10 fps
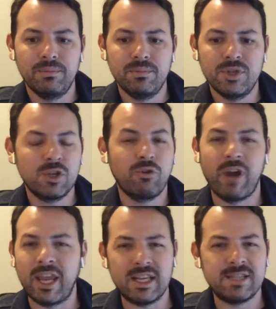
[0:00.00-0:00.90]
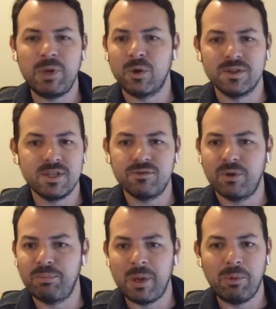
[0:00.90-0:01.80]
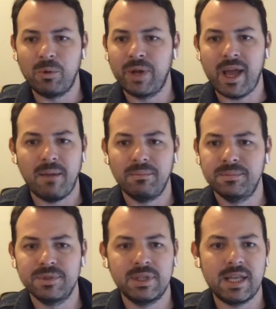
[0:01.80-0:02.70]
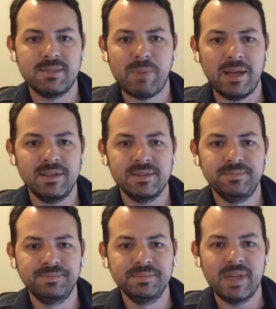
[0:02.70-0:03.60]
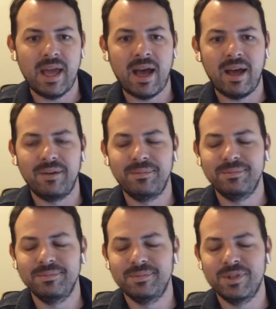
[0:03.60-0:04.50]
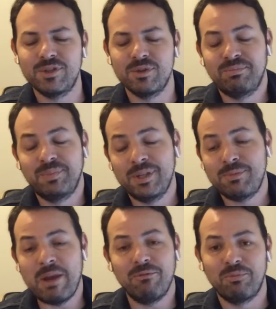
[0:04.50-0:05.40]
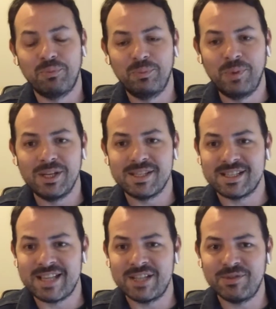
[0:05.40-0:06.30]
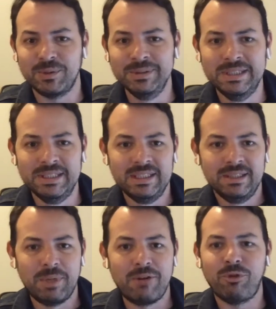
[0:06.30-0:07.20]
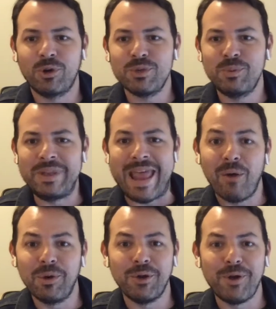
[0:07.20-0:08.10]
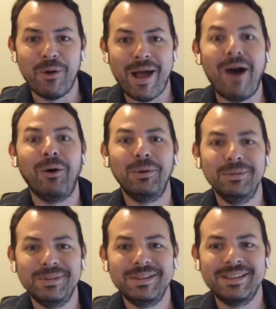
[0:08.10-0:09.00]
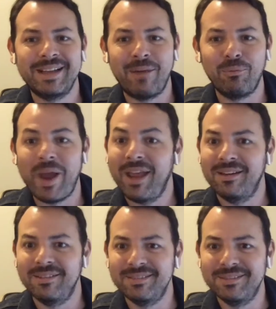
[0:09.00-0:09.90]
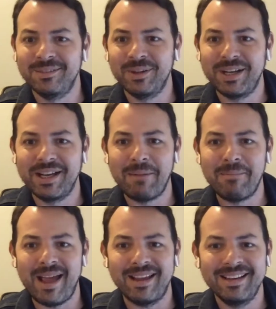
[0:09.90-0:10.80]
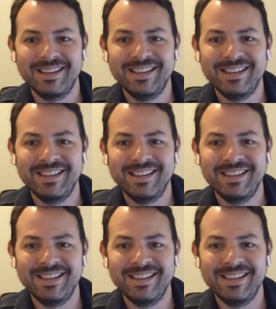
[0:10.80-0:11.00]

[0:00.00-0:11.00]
just create experiences for people who come to that space, it's been really successful. But unfortunately, now we don't know how and when we're going to come back,